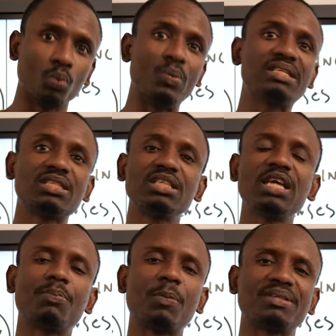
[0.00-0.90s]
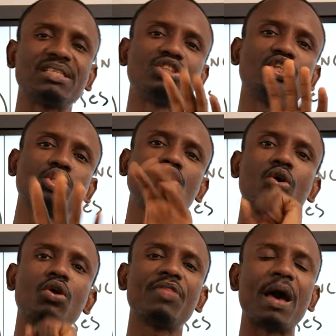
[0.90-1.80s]
will see a property,
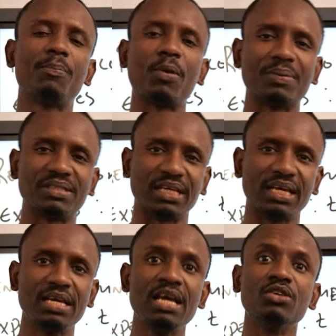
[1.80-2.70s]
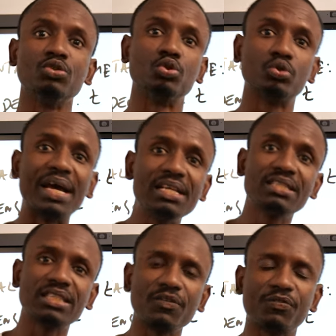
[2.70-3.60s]
secure that property,
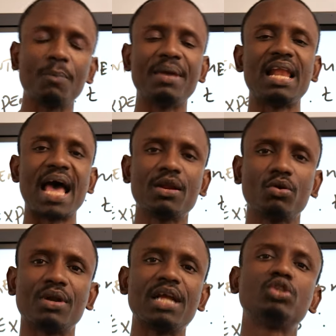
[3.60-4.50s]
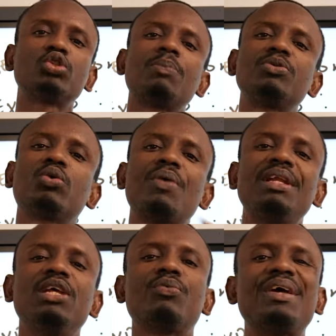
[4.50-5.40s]
rent it from a landlord, and
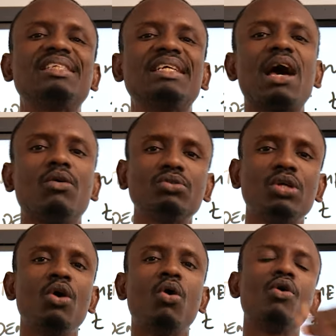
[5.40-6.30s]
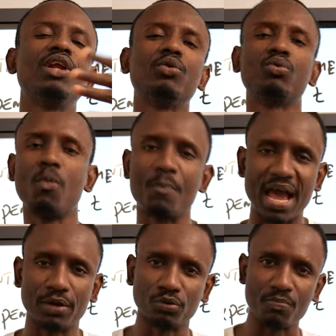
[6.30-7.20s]
subsequently rent it out on a room
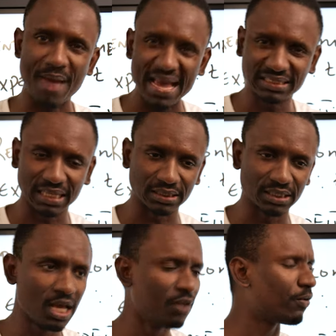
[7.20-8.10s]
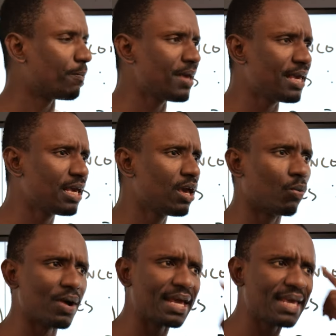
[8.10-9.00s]
by room basis. For me,
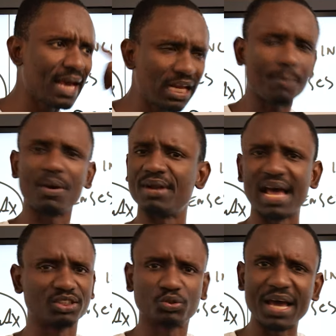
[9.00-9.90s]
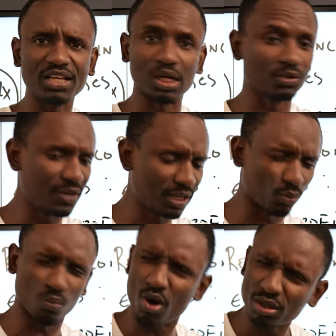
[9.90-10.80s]
when I heard about that strategy, I was
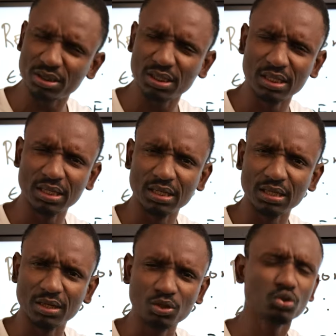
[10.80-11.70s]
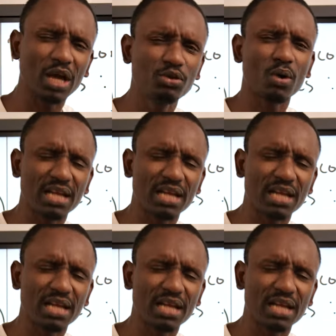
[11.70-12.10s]
thinking, what? Are you